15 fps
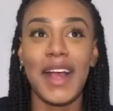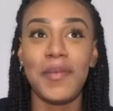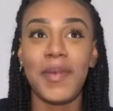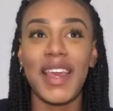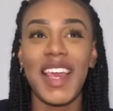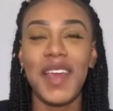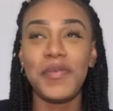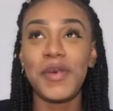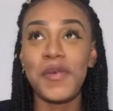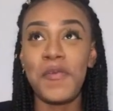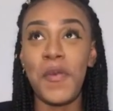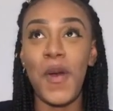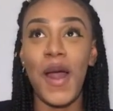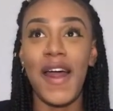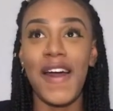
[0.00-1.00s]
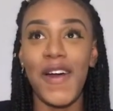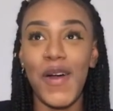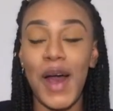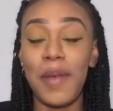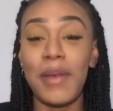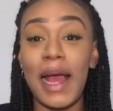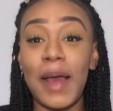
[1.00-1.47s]
I'm keeping well.
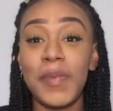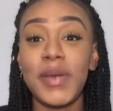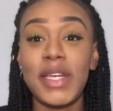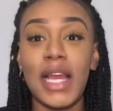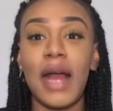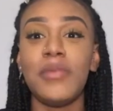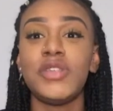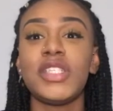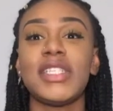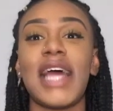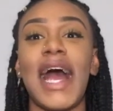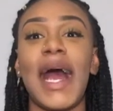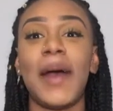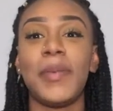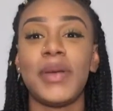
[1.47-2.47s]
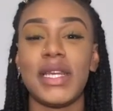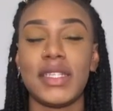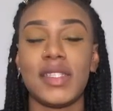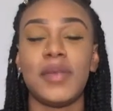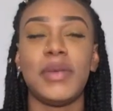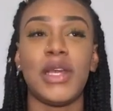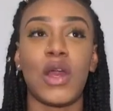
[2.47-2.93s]
I'm happy. I'm just happy
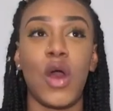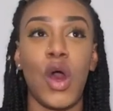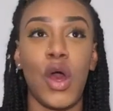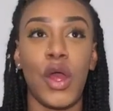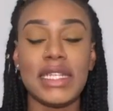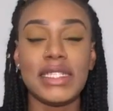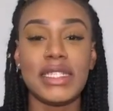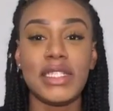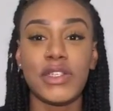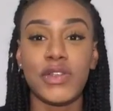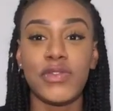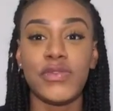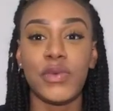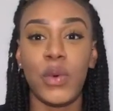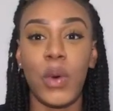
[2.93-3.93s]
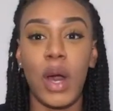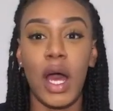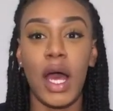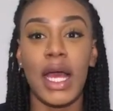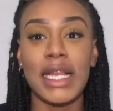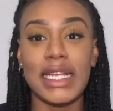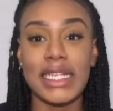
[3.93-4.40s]
to be home. It's still
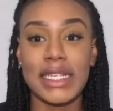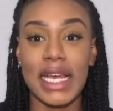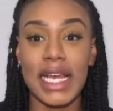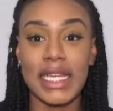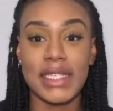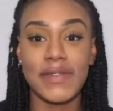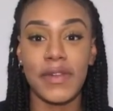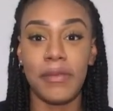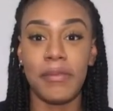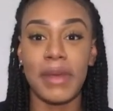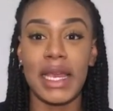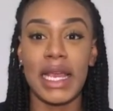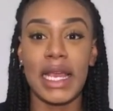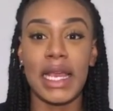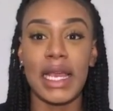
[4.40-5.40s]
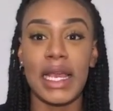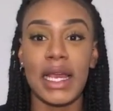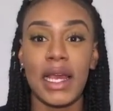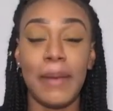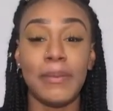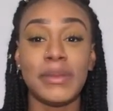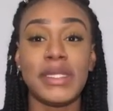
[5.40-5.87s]
early days for me.
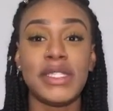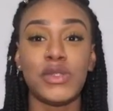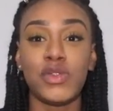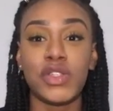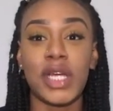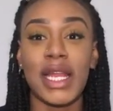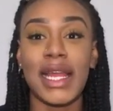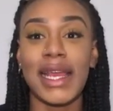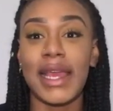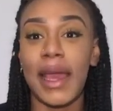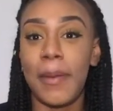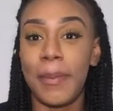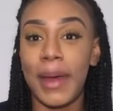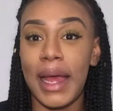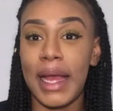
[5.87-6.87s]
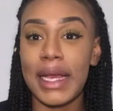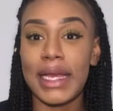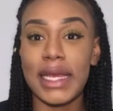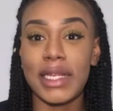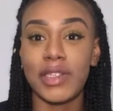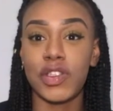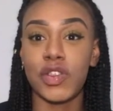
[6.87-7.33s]
I'm still trying to get
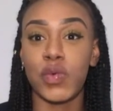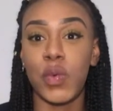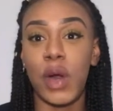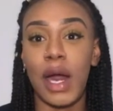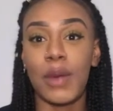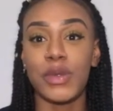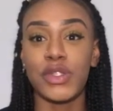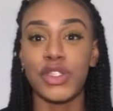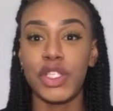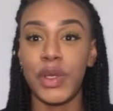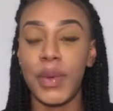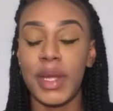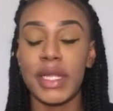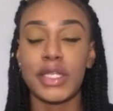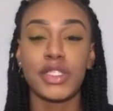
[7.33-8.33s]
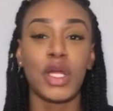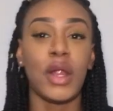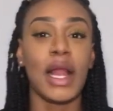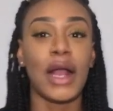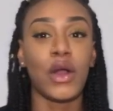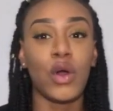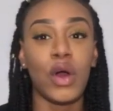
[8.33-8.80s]
back into what I was doing, so
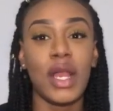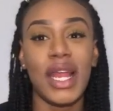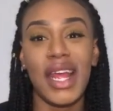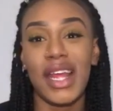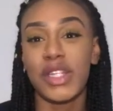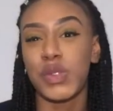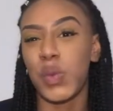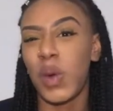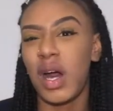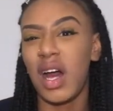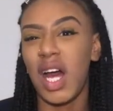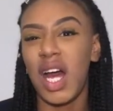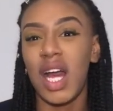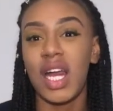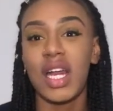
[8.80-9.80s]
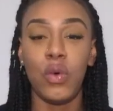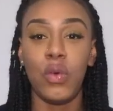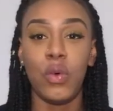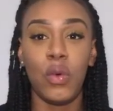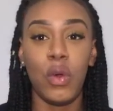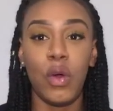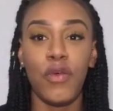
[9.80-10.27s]
like college, work,
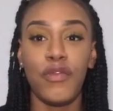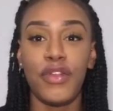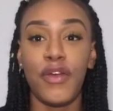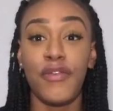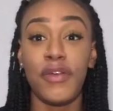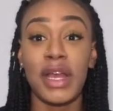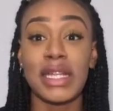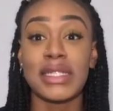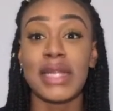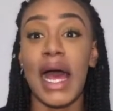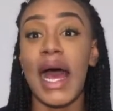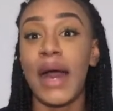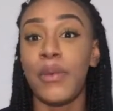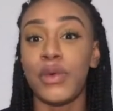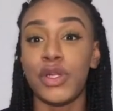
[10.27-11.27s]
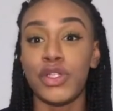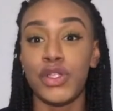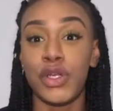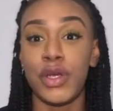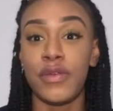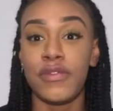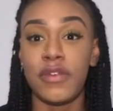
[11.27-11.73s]
all of the things that I want to
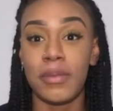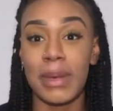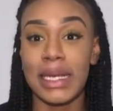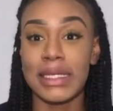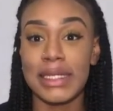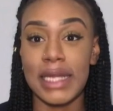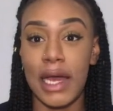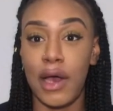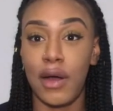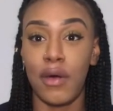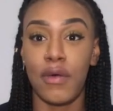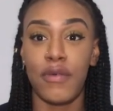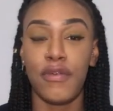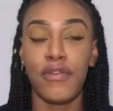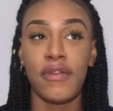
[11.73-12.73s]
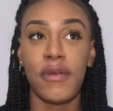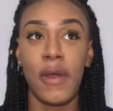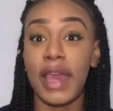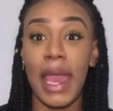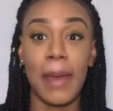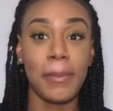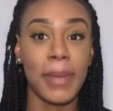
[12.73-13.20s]
do for myself.
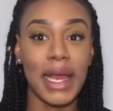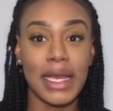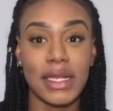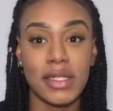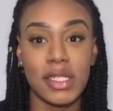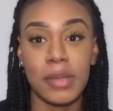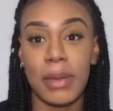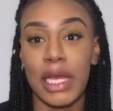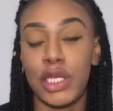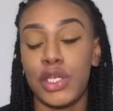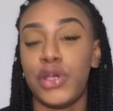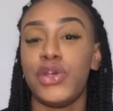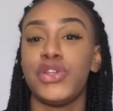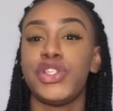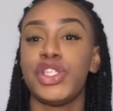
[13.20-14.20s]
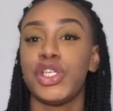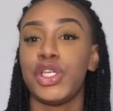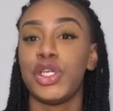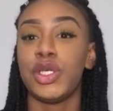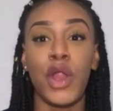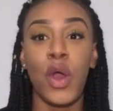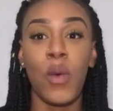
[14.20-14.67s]
Getting back into my
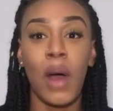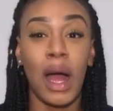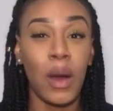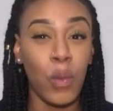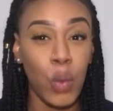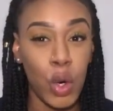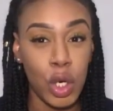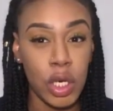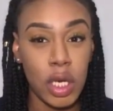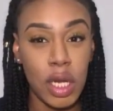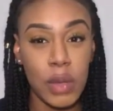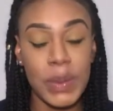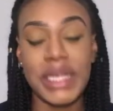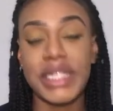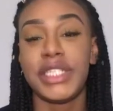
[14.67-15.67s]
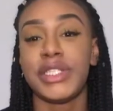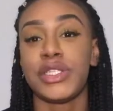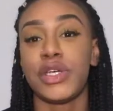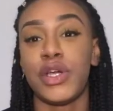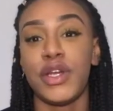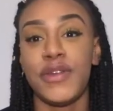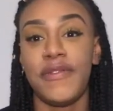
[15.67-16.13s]
YouTube. I know what I want, which is a
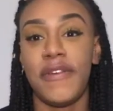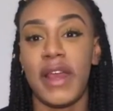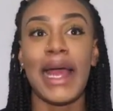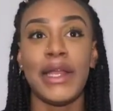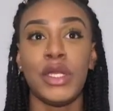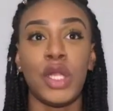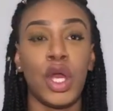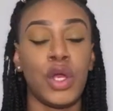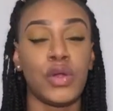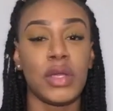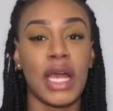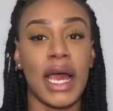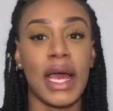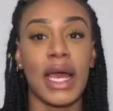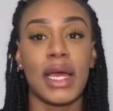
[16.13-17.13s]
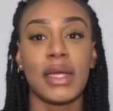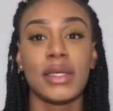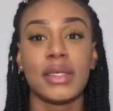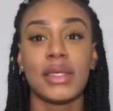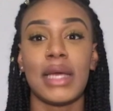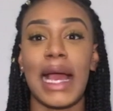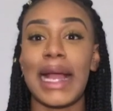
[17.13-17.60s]
good thing. I know that
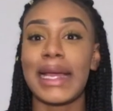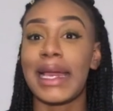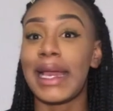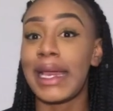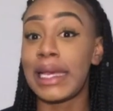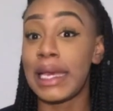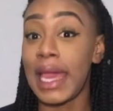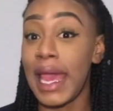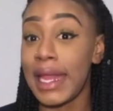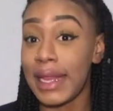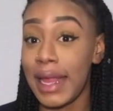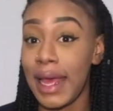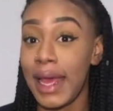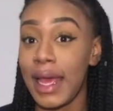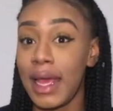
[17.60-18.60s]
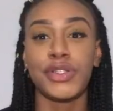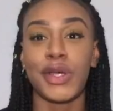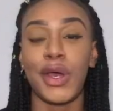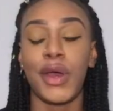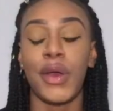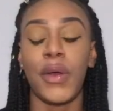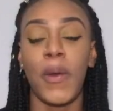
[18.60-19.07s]
I can get there,
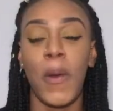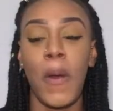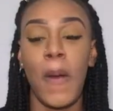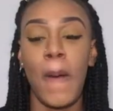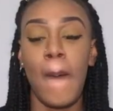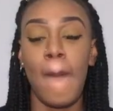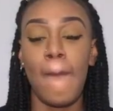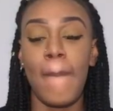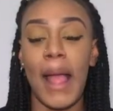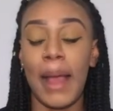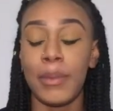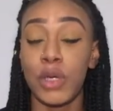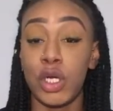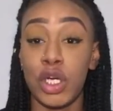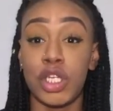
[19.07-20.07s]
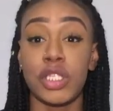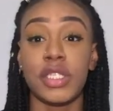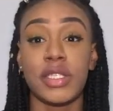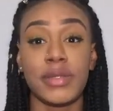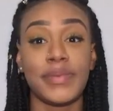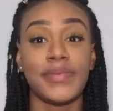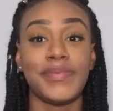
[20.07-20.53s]
so I'm good.
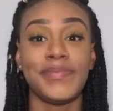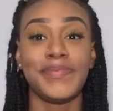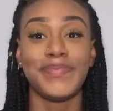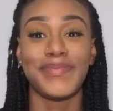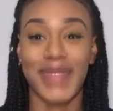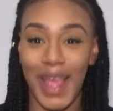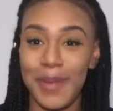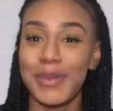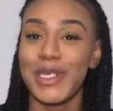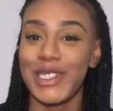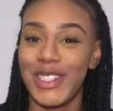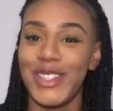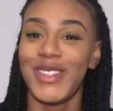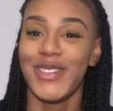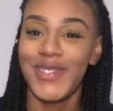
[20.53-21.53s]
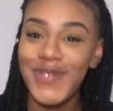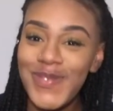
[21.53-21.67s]
I'm good.